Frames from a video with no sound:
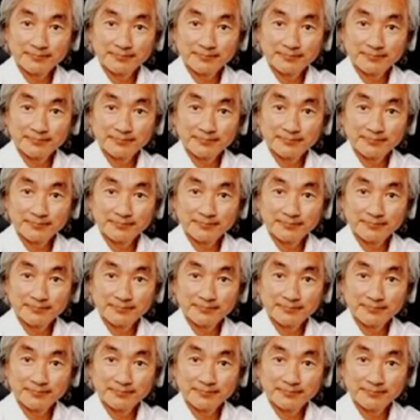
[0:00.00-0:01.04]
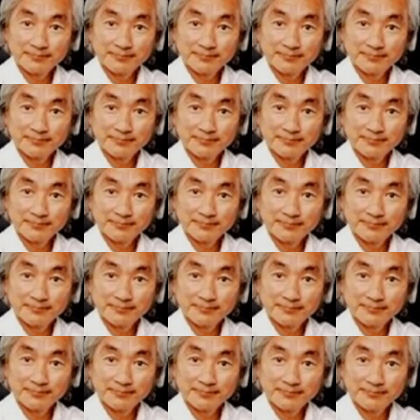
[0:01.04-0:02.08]

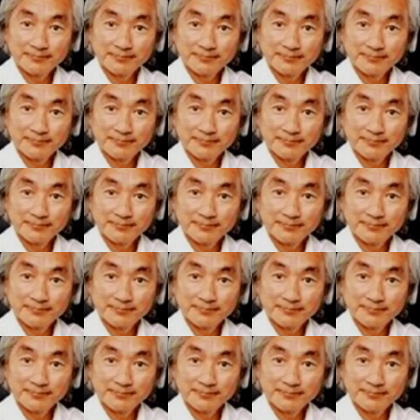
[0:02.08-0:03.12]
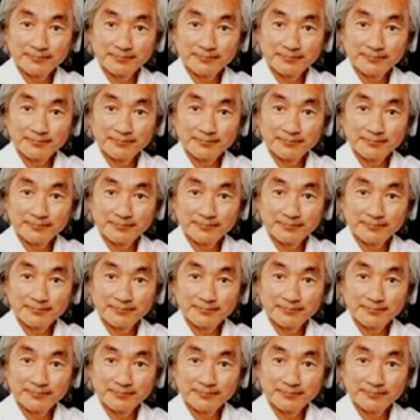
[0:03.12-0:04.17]

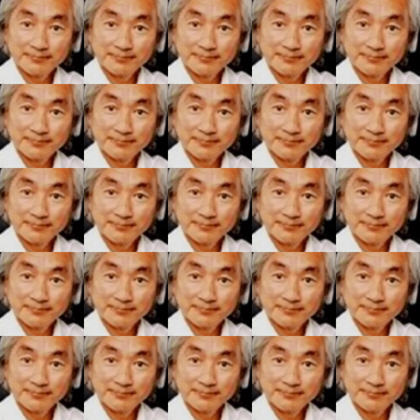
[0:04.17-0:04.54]
The face doesn't move, so there is nothing to read.